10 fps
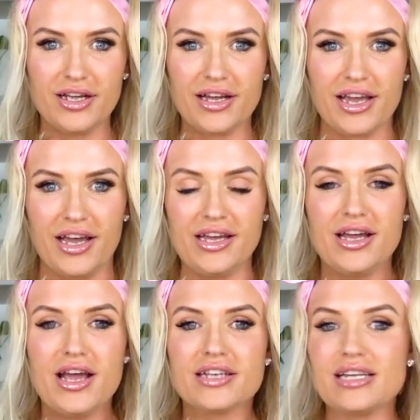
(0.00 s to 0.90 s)

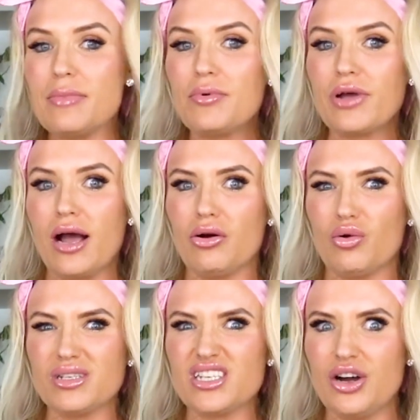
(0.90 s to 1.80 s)
Okay, some people go,
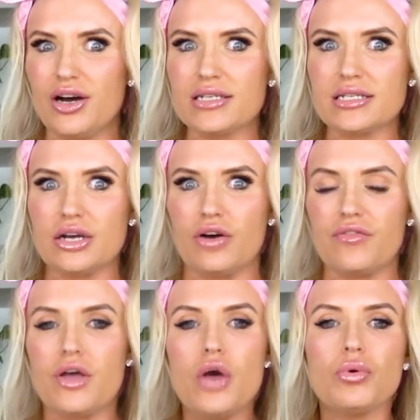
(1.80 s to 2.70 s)
well, what's your higher
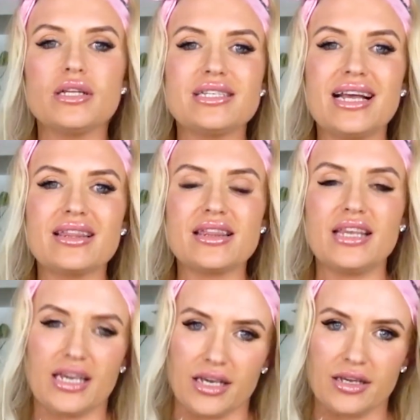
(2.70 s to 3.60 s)
self? Well, it's that
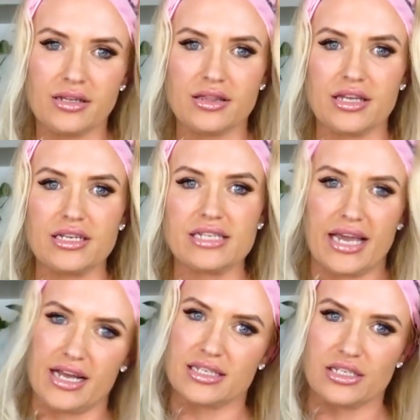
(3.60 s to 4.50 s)
thing that is
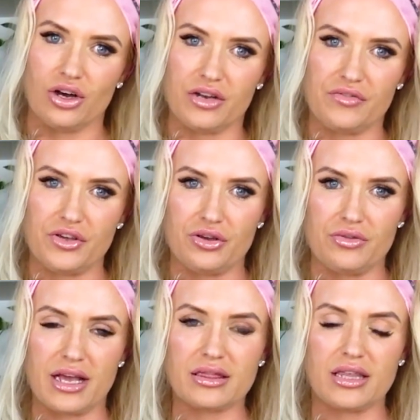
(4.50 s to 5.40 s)
outside of
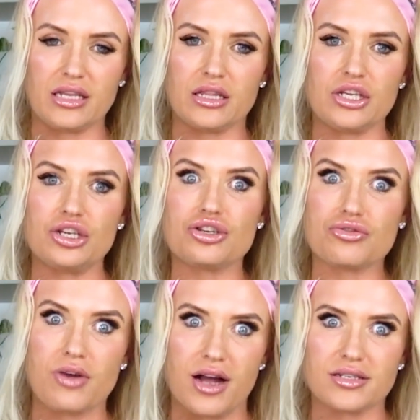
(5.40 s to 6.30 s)
you, that thing that you
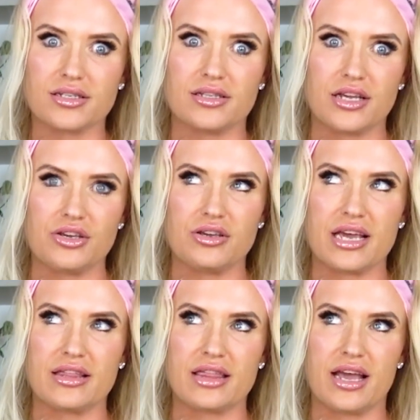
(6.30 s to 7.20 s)
trust, that you
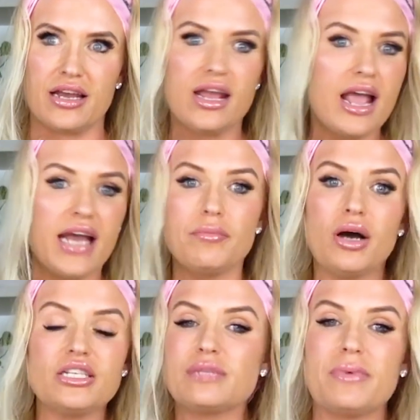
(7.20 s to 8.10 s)
get that. And it
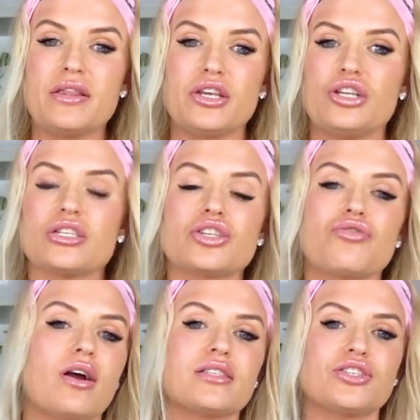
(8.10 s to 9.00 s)
might just be that you just
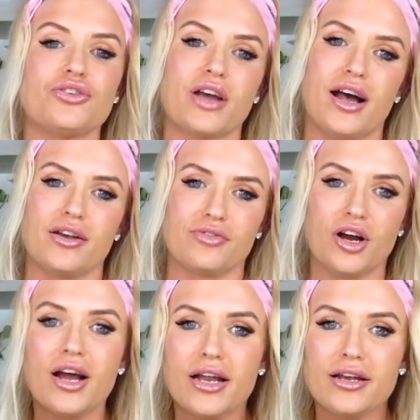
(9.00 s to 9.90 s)
trust your gut,
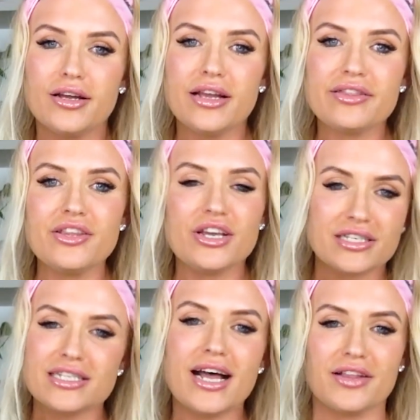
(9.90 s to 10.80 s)
right? You
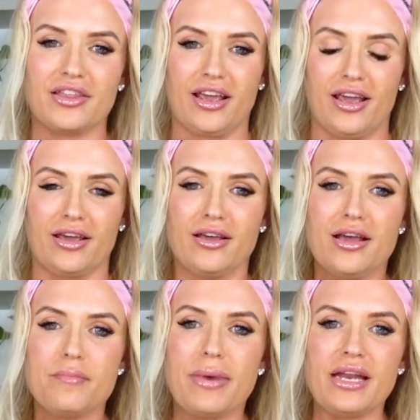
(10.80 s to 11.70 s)
can start there.
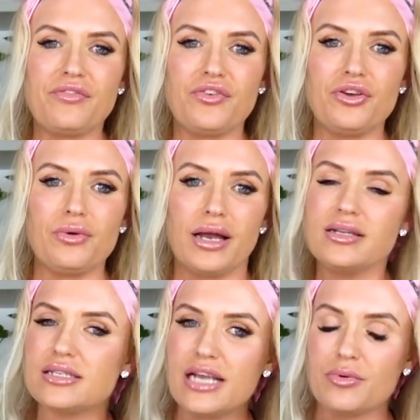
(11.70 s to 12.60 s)
But if you
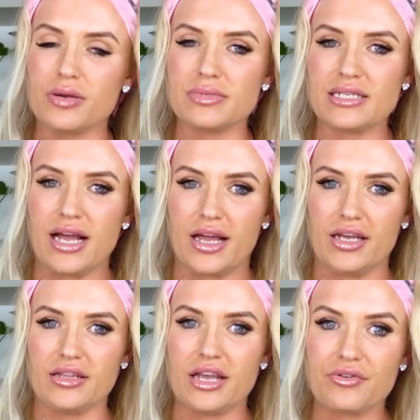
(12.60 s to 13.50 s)
understand what I'm
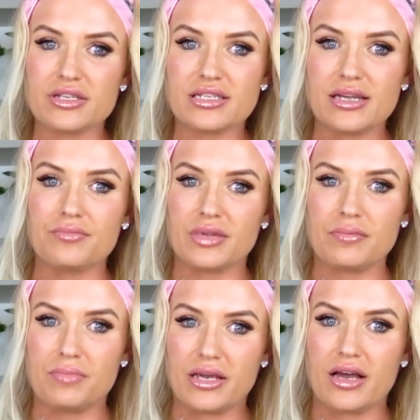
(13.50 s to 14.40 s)
saying, there is
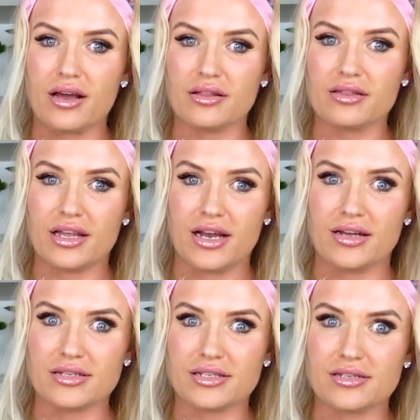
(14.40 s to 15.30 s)
something bigger than
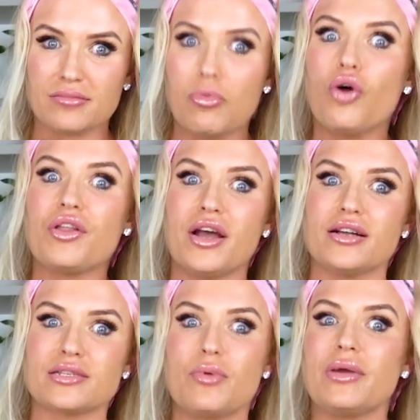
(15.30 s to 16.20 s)
us, more than
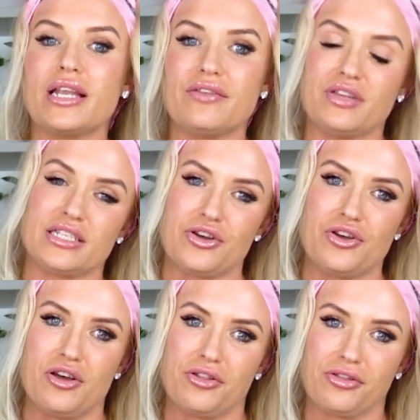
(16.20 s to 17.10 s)
us when we leave this
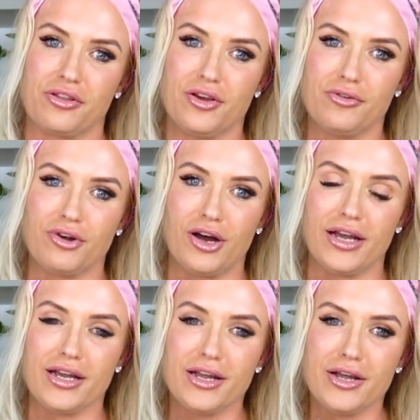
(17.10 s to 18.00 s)
earth,
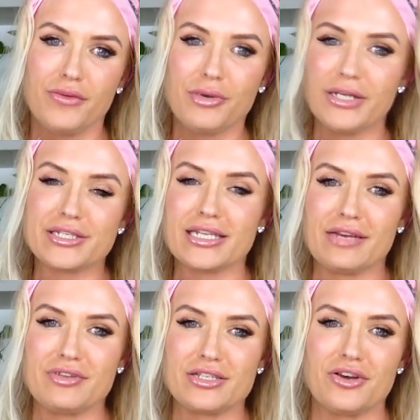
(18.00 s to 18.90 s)
right? We don't just
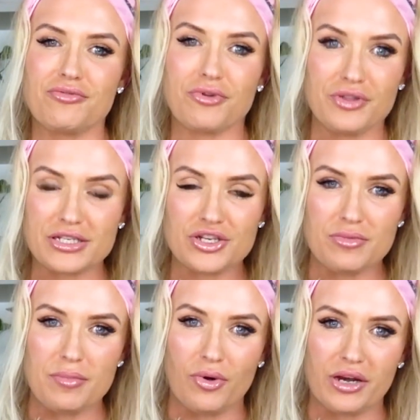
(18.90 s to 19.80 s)
leave this earth. We're in this
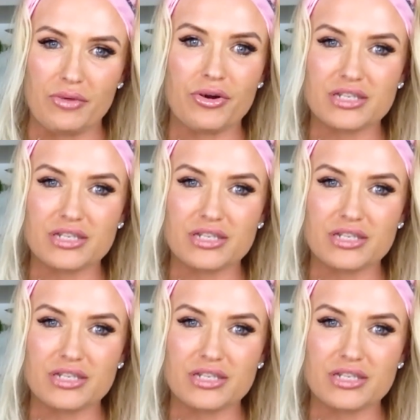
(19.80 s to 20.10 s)
human body.